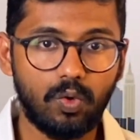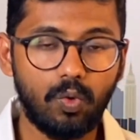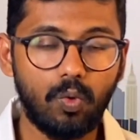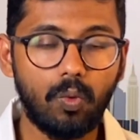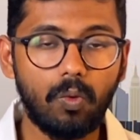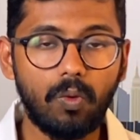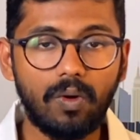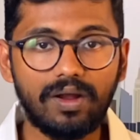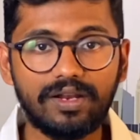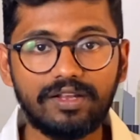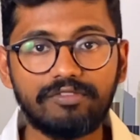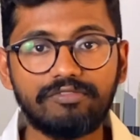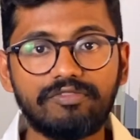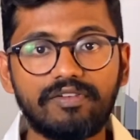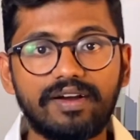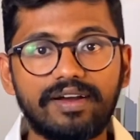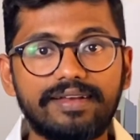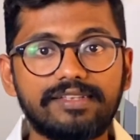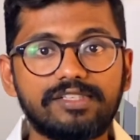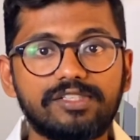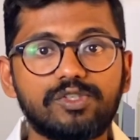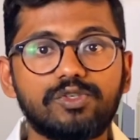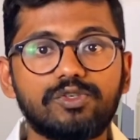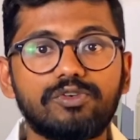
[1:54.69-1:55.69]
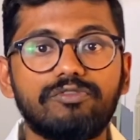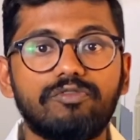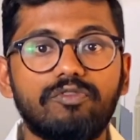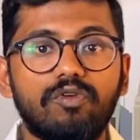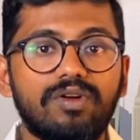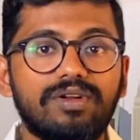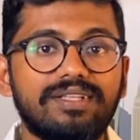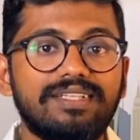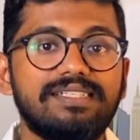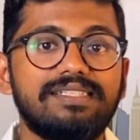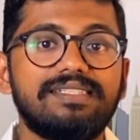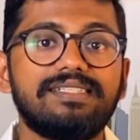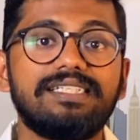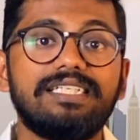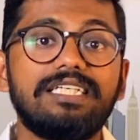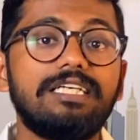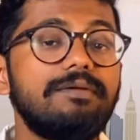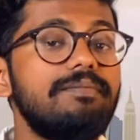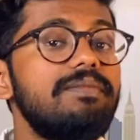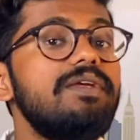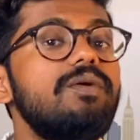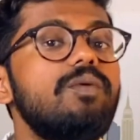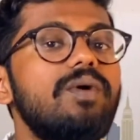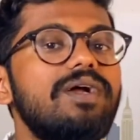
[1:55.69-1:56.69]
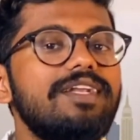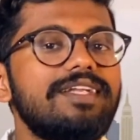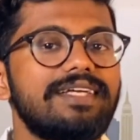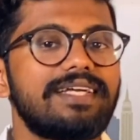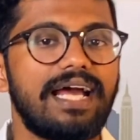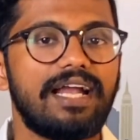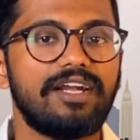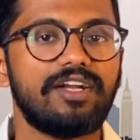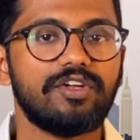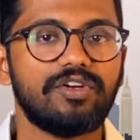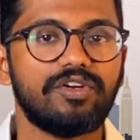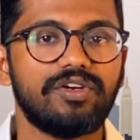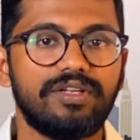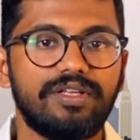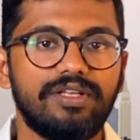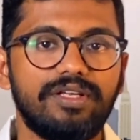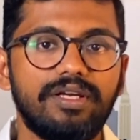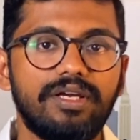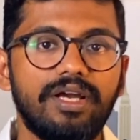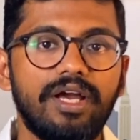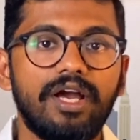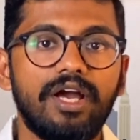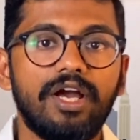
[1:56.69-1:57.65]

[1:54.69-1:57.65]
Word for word: qualifies you for this EB1 category,